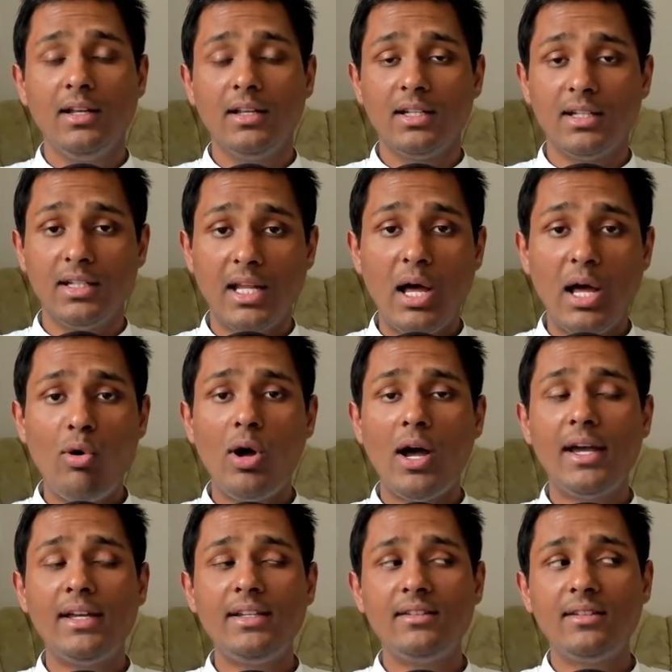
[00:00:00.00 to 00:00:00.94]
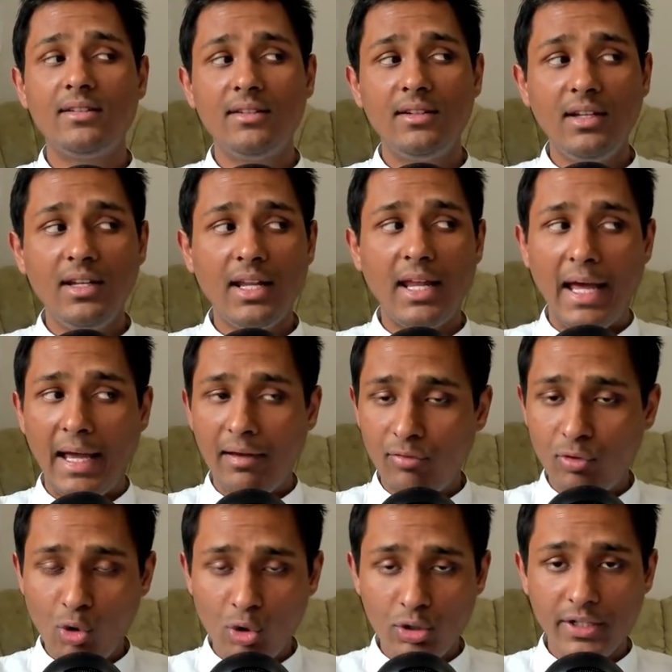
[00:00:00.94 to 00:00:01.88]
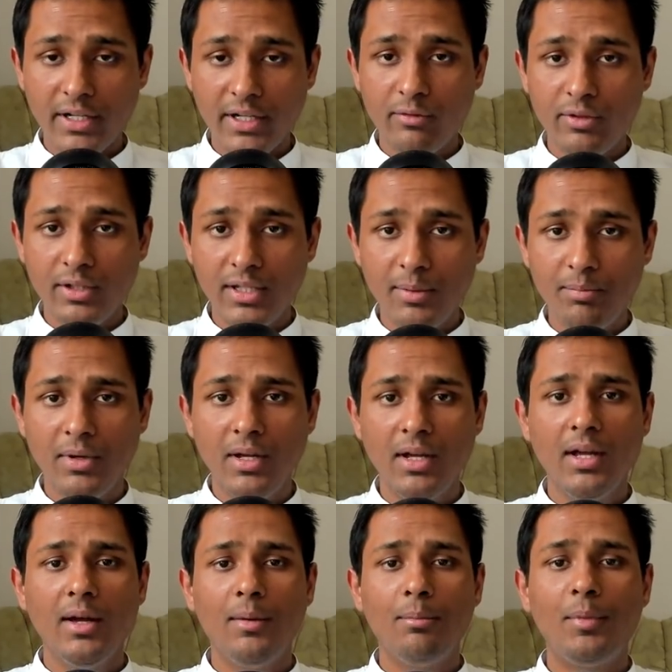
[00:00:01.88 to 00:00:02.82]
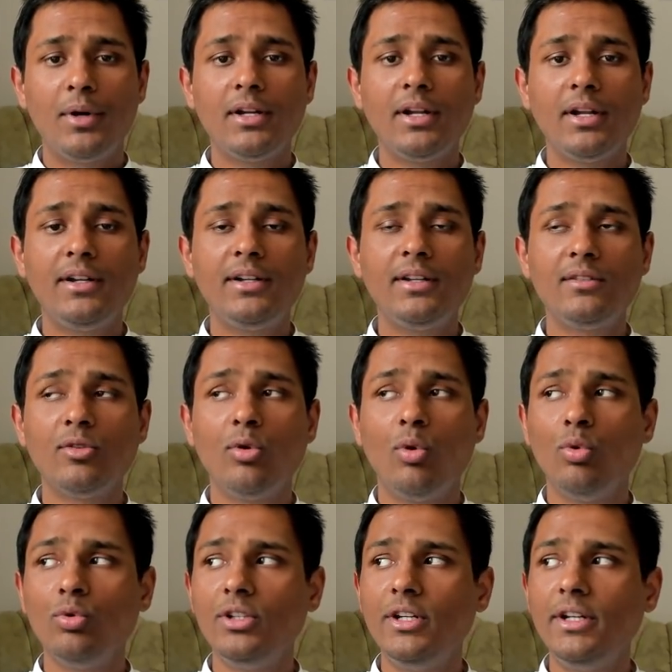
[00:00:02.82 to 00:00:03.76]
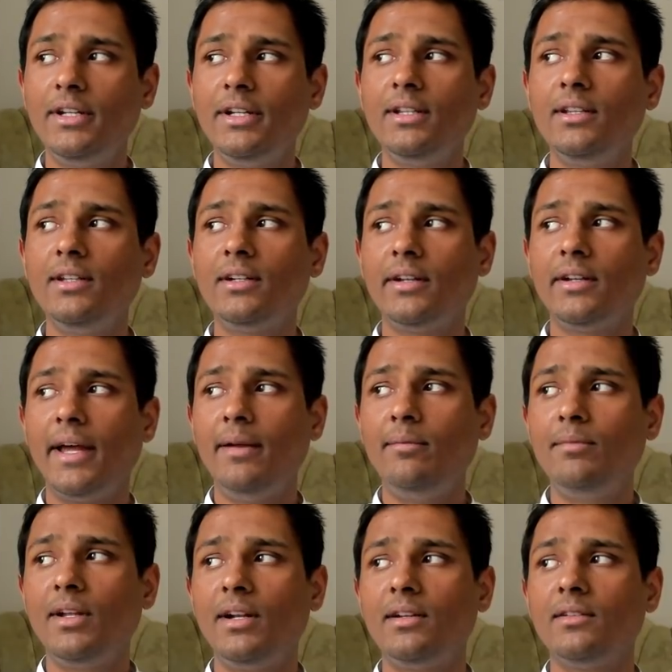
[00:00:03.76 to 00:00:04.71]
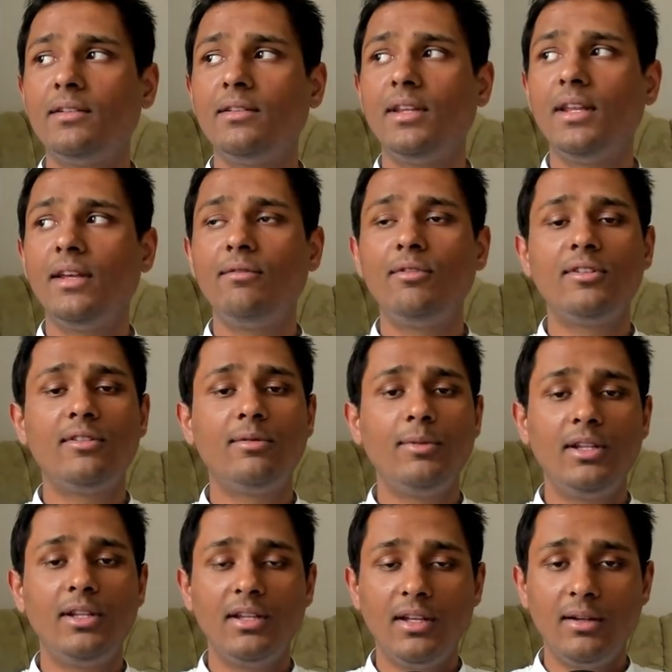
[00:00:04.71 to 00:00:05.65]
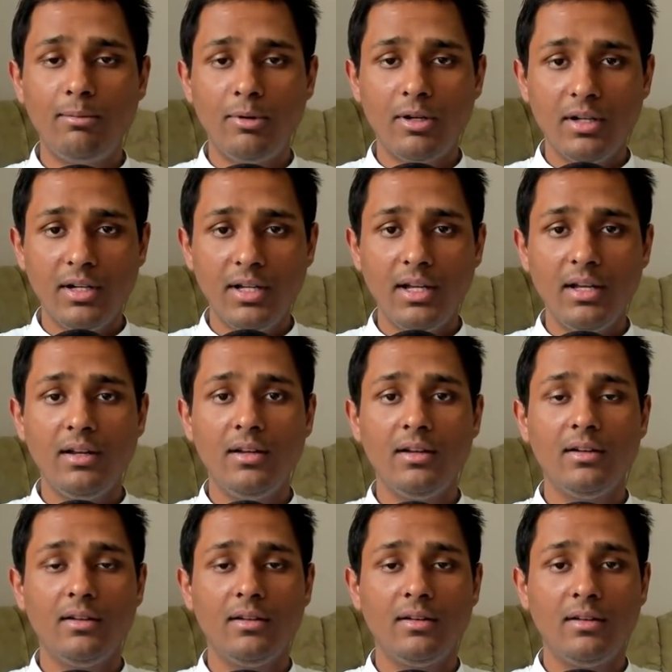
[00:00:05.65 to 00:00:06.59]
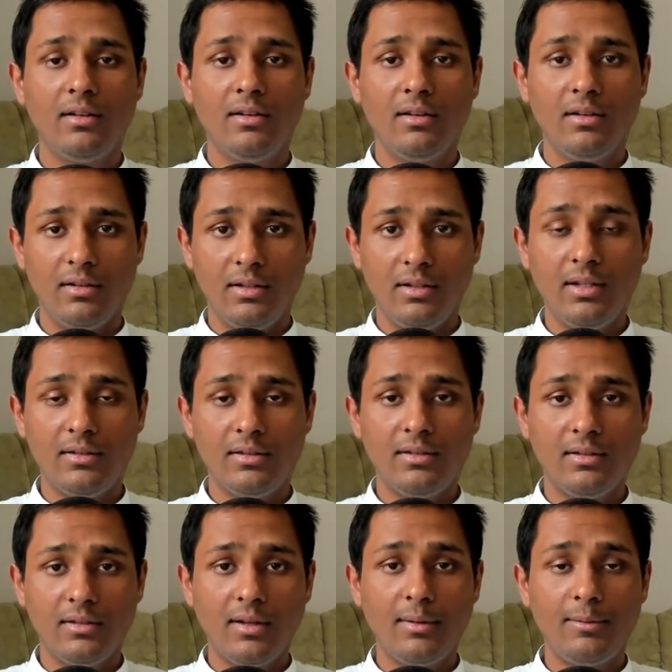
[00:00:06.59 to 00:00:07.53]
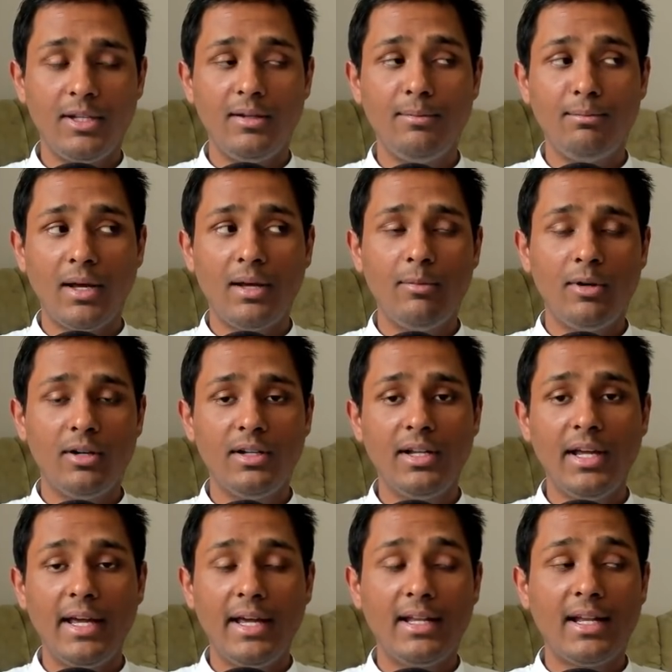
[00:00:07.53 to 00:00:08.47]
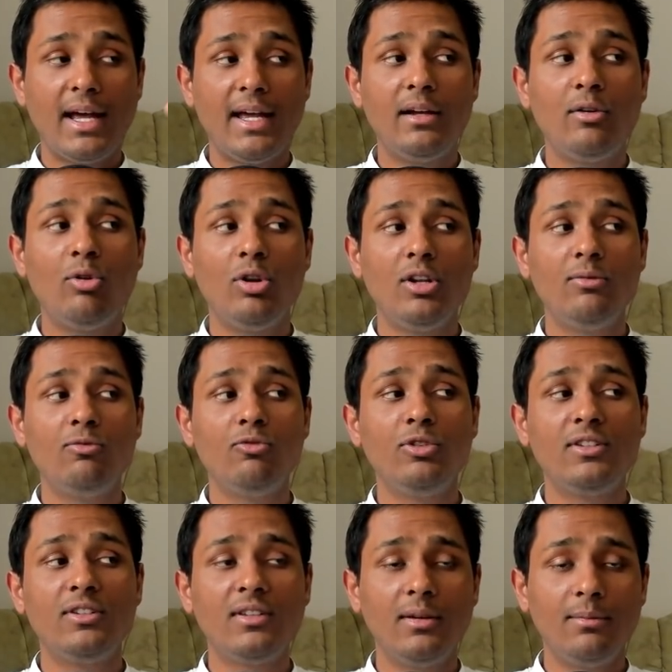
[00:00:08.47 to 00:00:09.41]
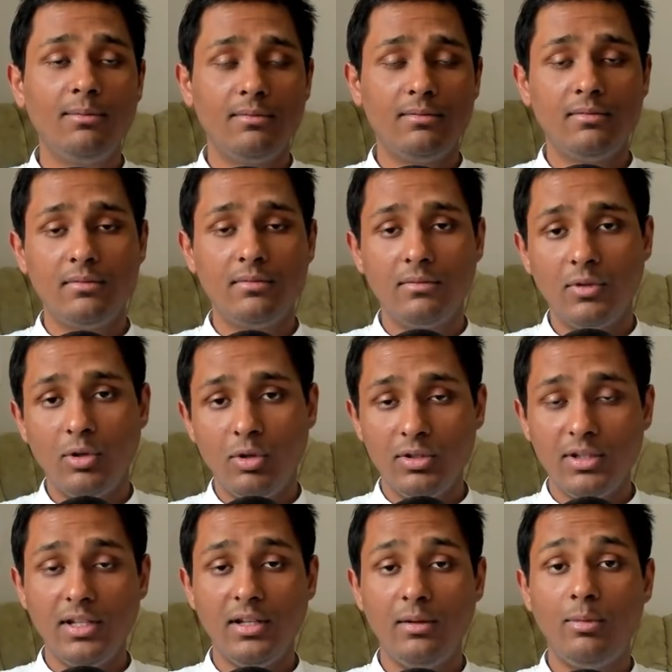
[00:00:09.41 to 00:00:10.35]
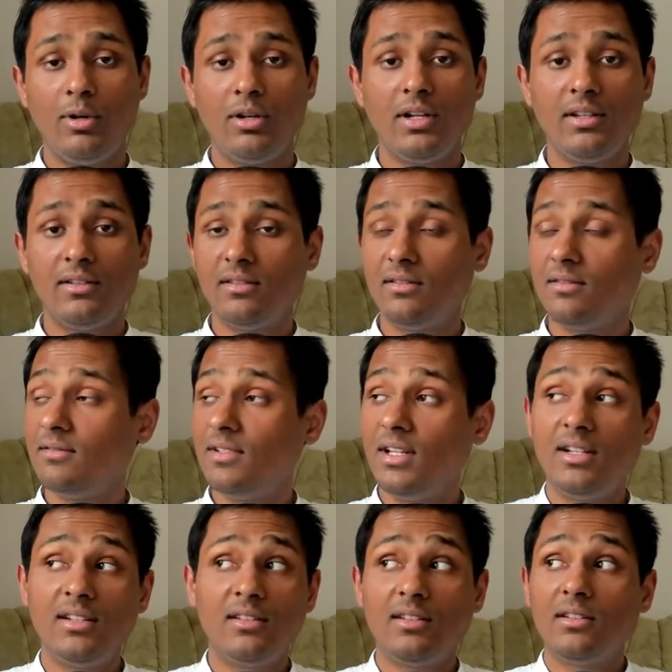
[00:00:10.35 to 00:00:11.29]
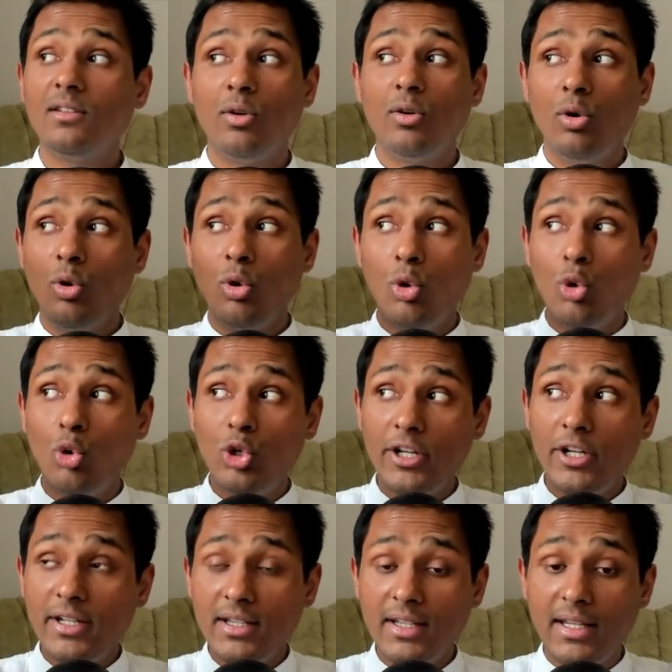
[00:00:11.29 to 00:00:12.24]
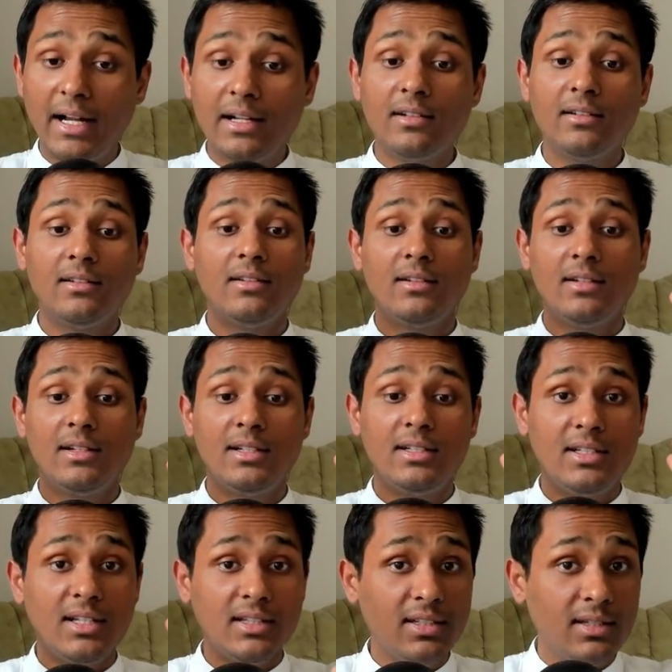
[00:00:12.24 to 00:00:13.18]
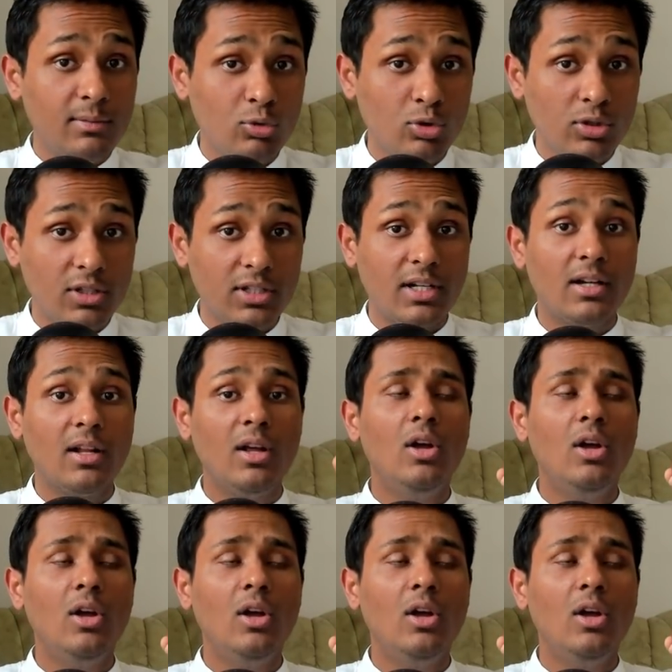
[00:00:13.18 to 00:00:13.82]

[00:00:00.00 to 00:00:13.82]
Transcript: now I still have contact with them, but it is only till the time that they wish me in their birthday. Yes, I mean in my birthday, and I call them, wish them on their birthdays. It is only till that. nothing more than that.